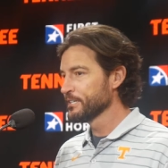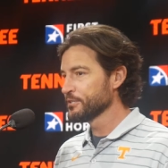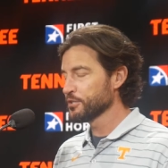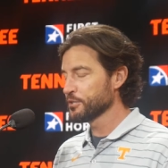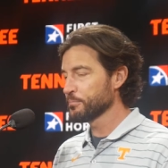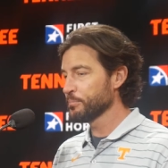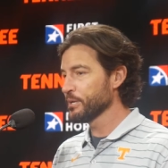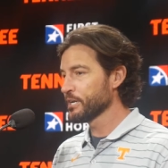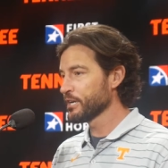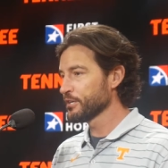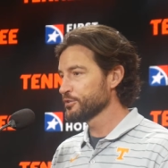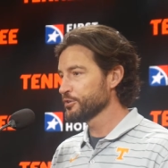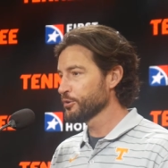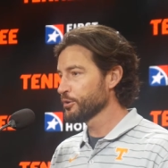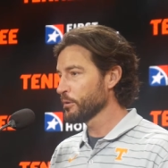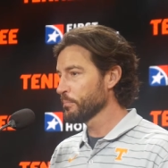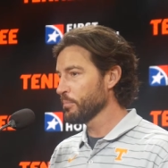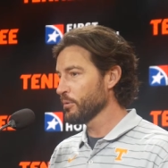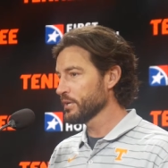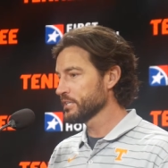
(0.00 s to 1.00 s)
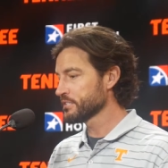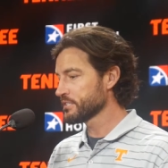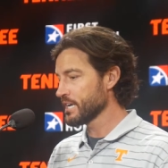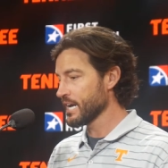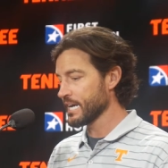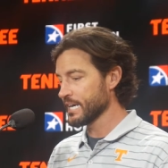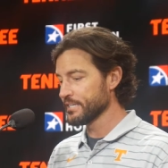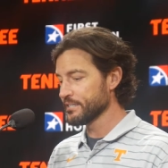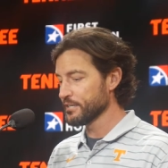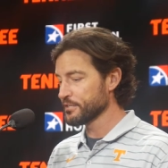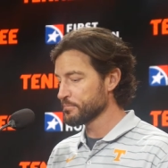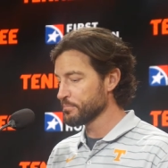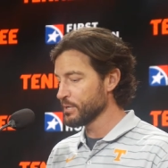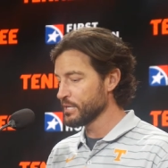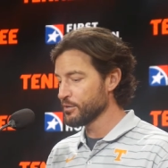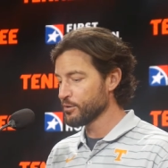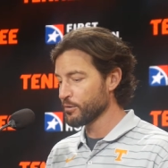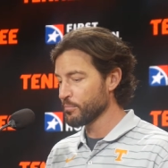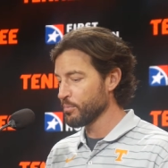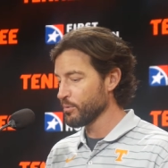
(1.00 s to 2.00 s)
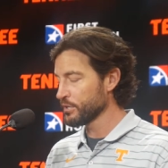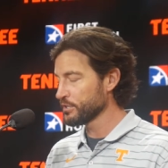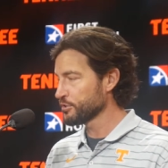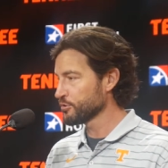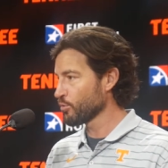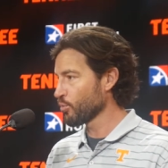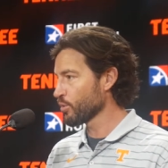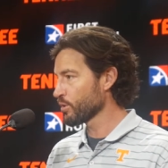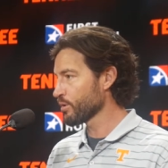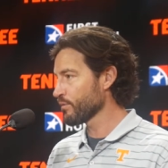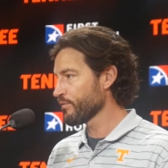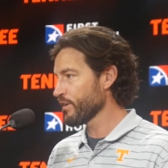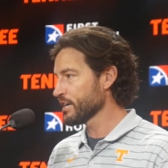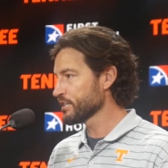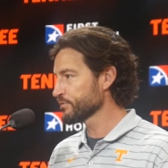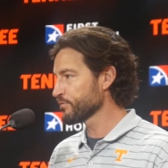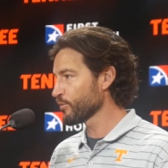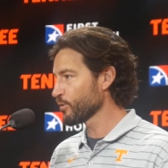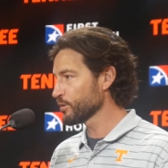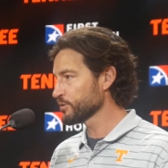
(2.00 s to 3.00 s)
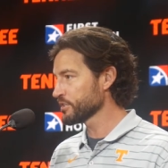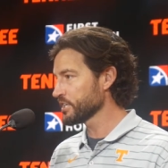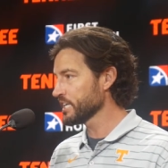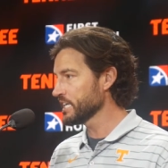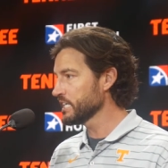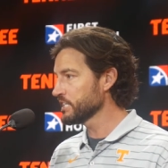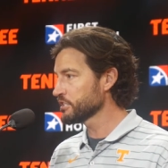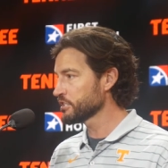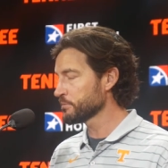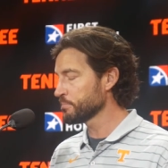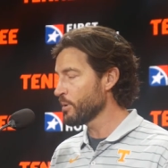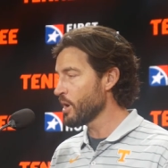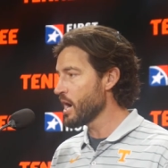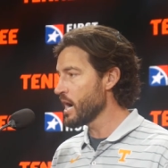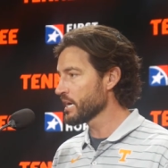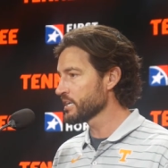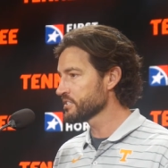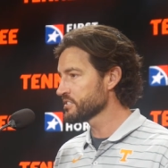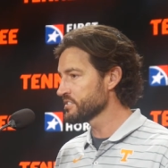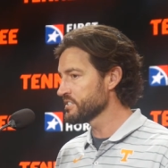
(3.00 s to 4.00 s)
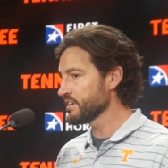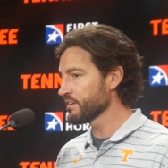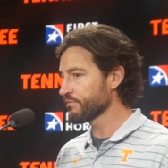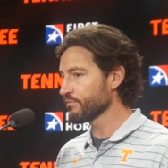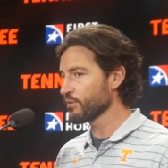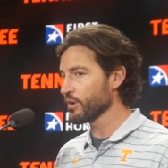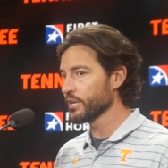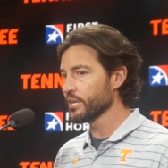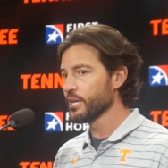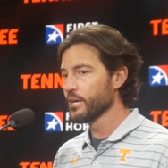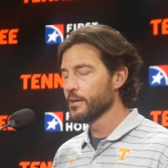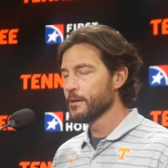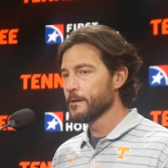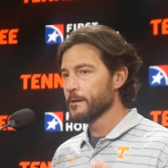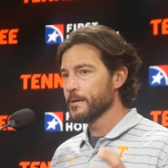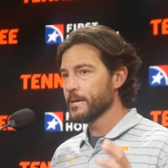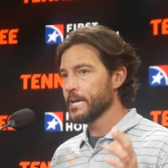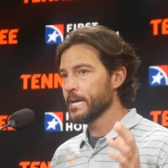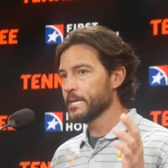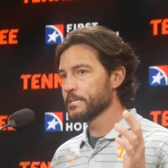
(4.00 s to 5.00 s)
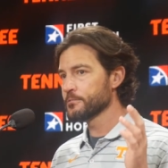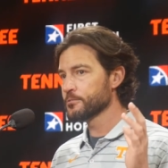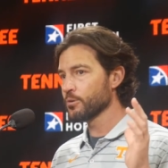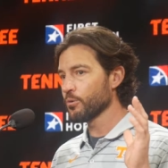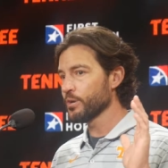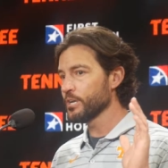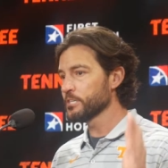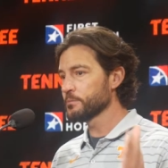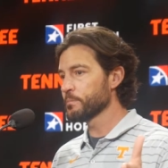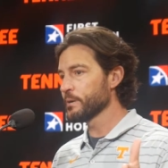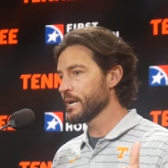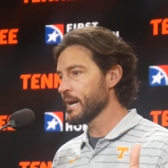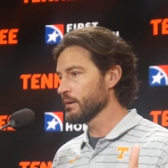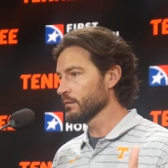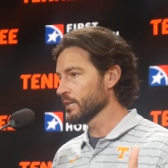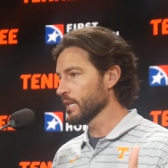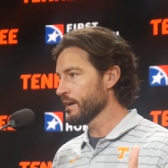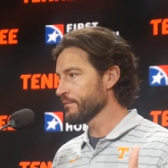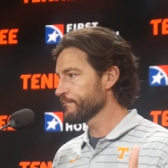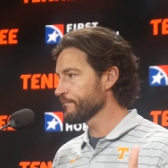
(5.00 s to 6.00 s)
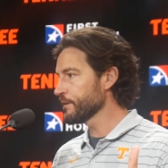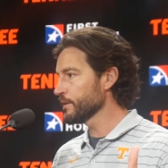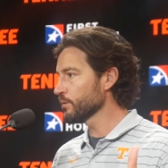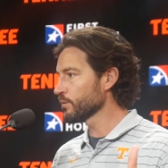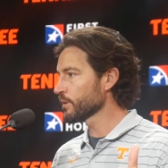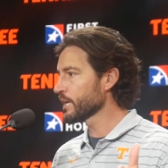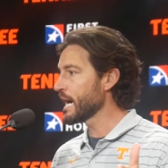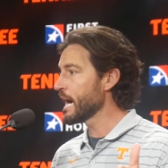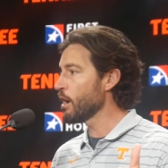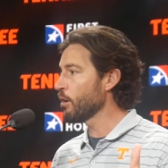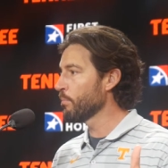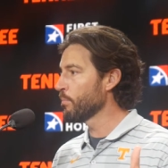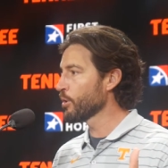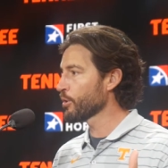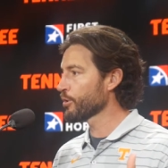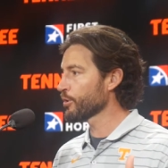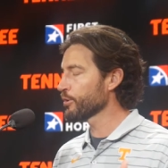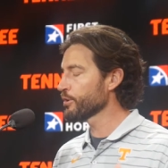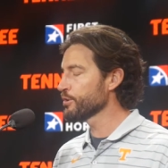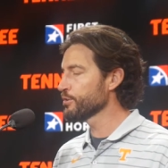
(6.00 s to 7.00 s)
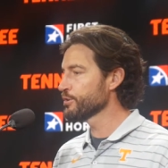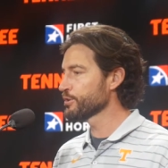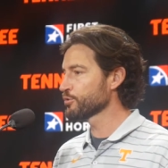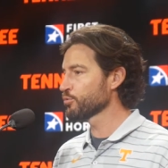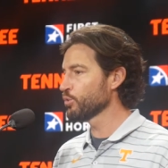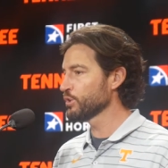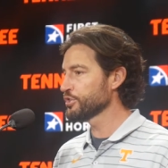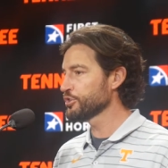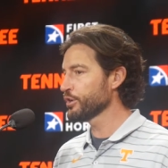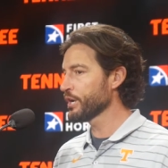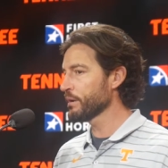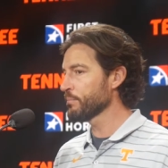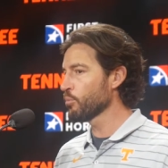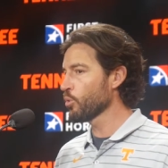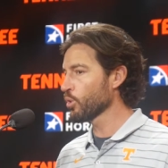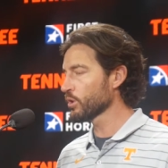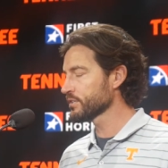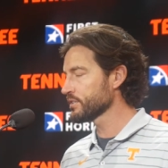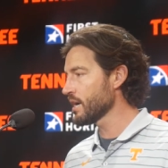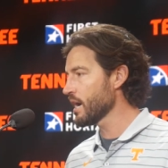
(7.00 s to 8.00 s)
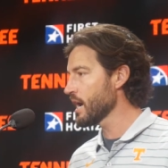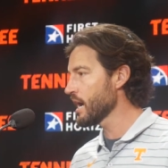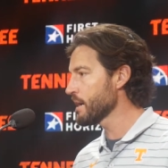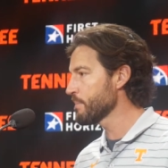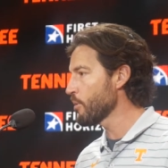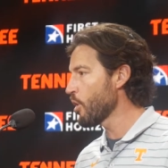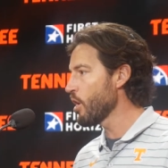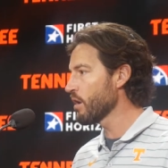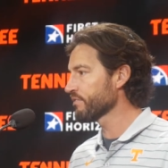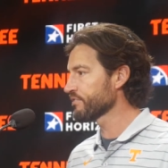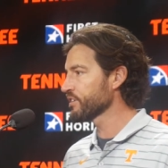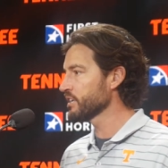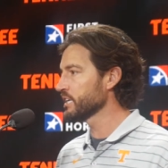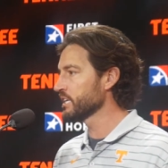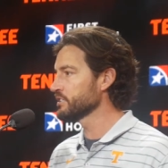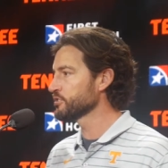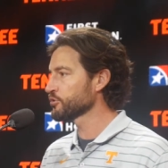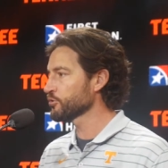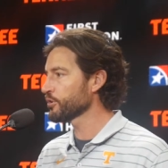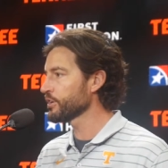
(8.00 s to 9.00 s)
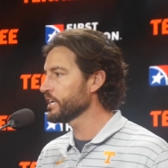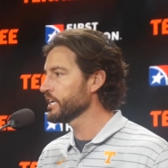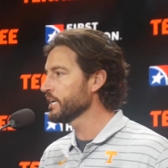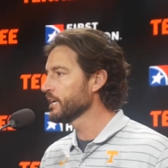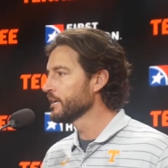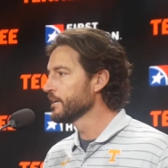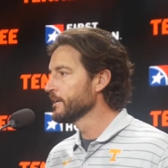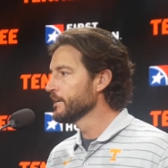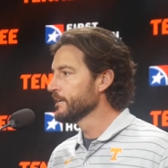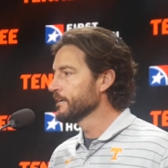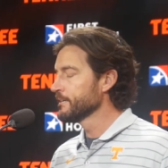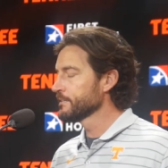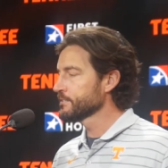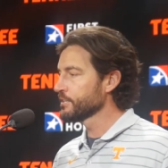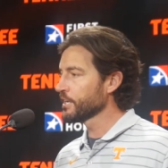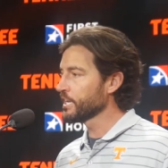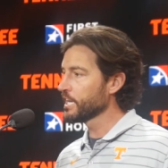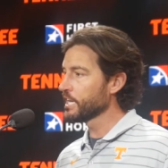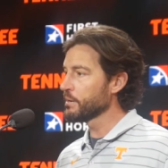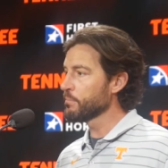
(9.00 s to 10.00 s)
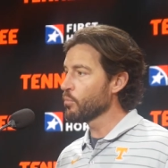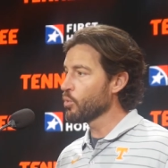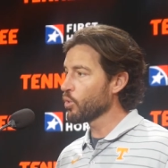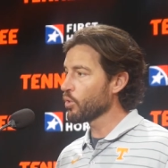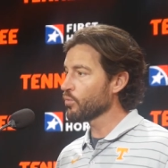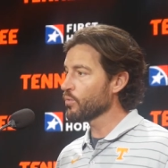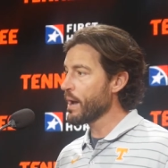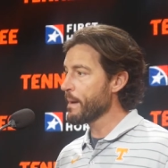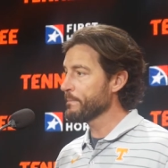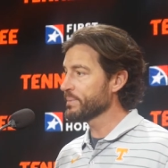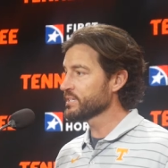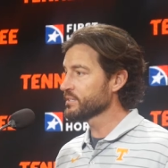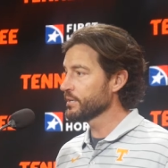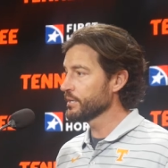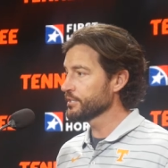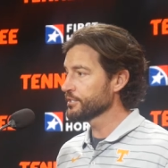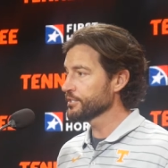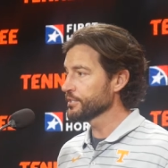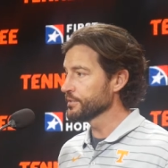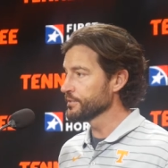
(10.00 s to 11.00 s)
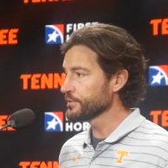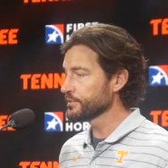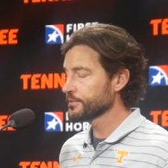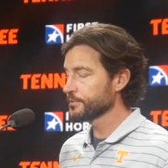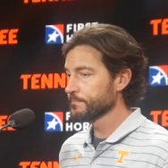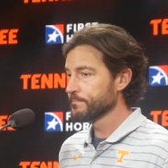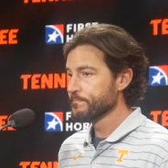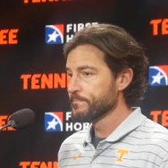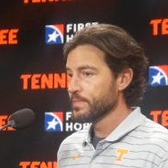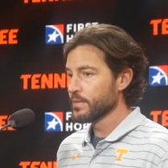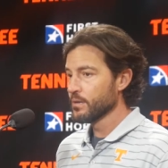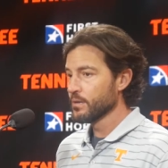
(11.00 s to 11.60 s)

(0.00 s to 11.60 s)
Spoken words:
Just because you can play second doesn't mean you can play short or vice versa. Each spot is different. And so he's been out in left field. Kyle Booker, you just wish you had more time off the injury to get him more repetitions.